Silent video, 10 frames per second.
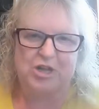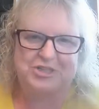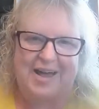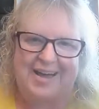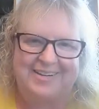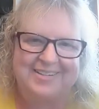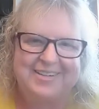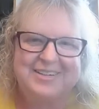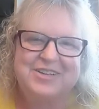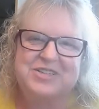aside
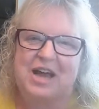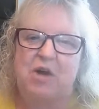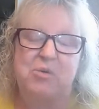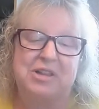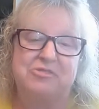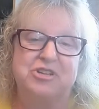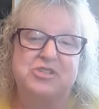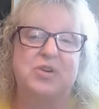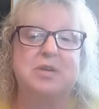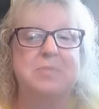
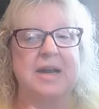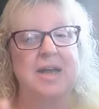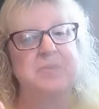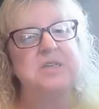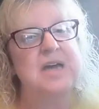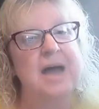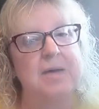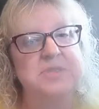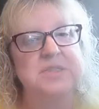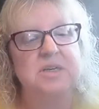but I kept the
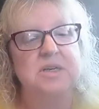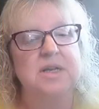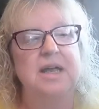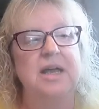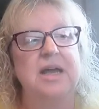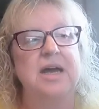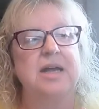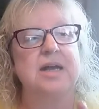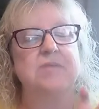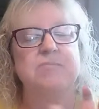tops
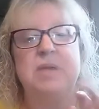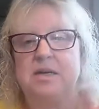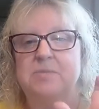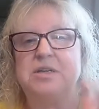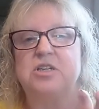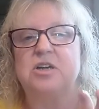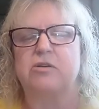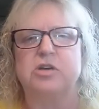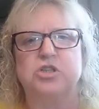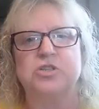and made them into
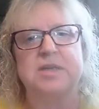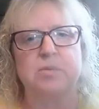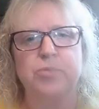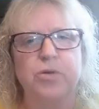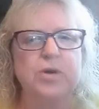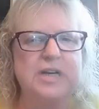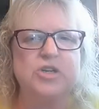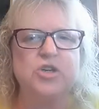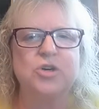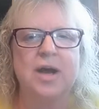decorations. I'm pretty
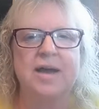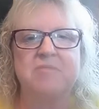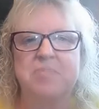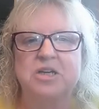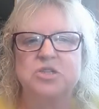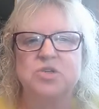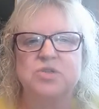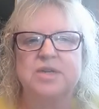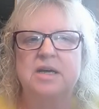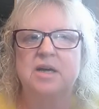sure I have
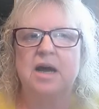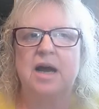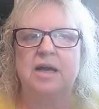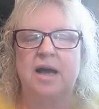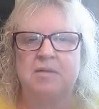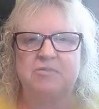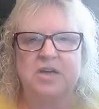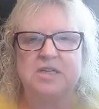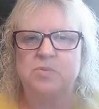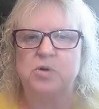pictures on
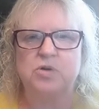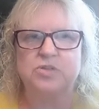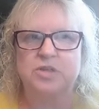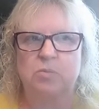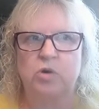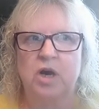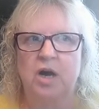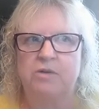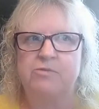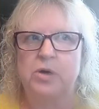Facebook or somewhere
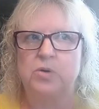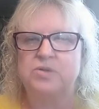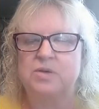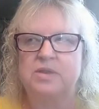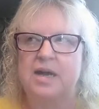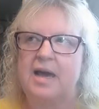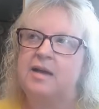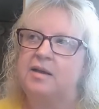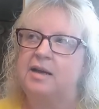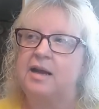of those. That I,
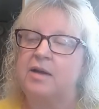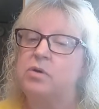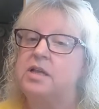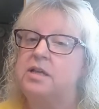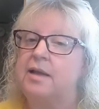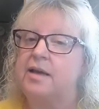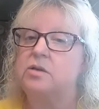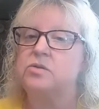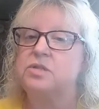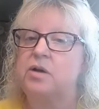and I really like
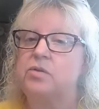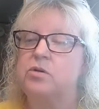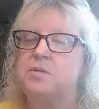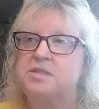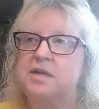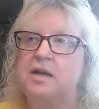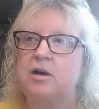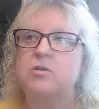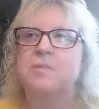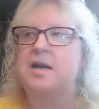those now. They'll be set out
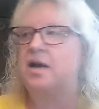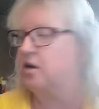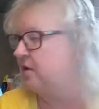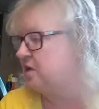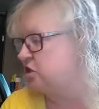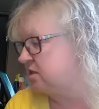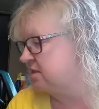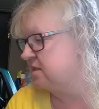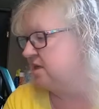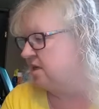in my decorations.
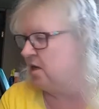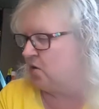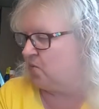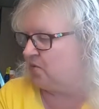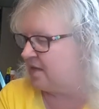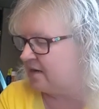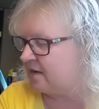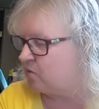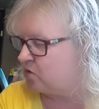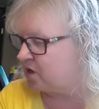Well, then I
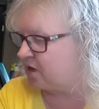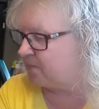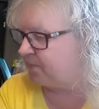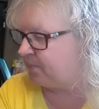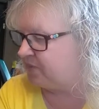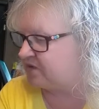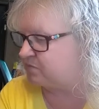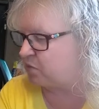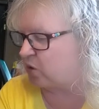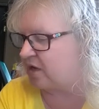woke up this
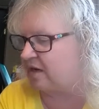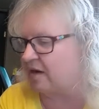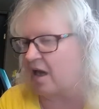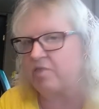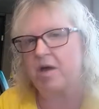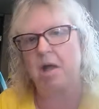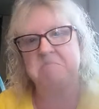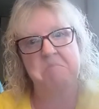morning and I thought,